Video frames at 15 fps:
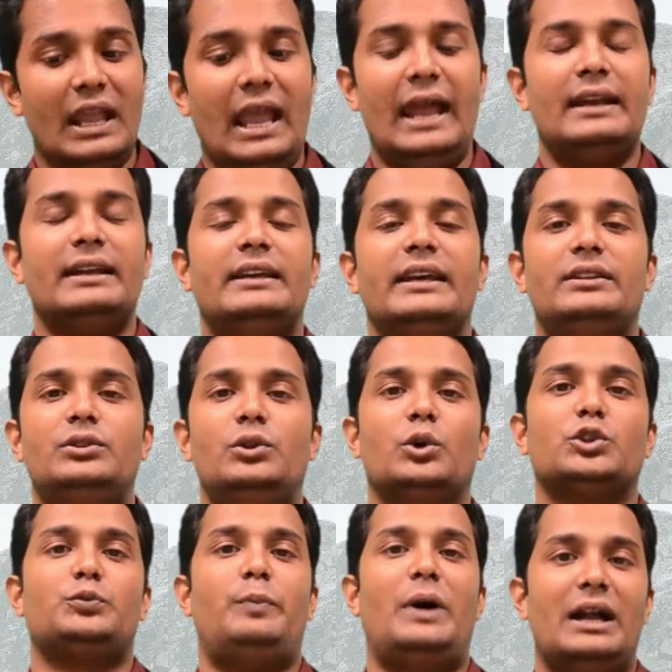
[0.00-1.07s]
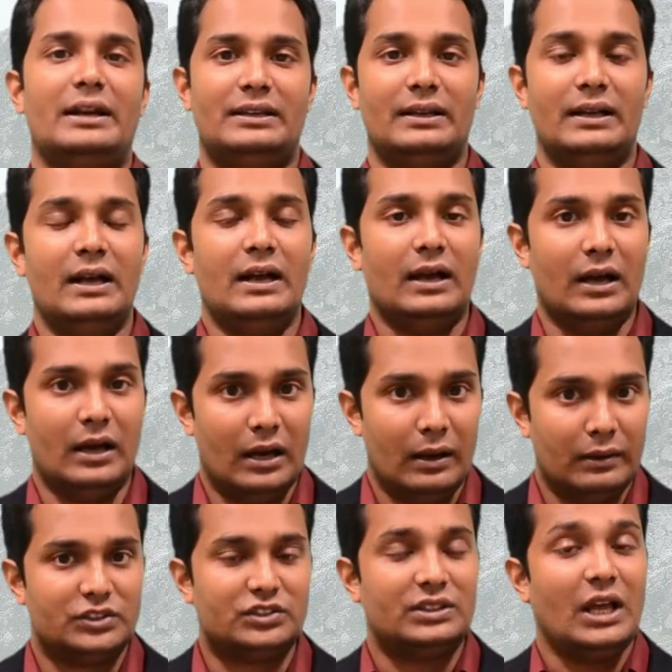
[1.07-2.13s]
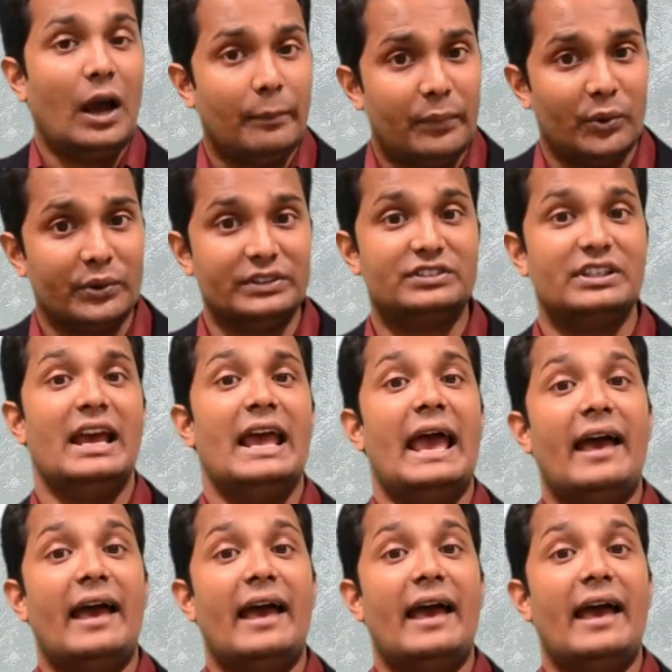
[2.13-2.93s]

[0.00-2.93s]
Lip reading: and get those star points,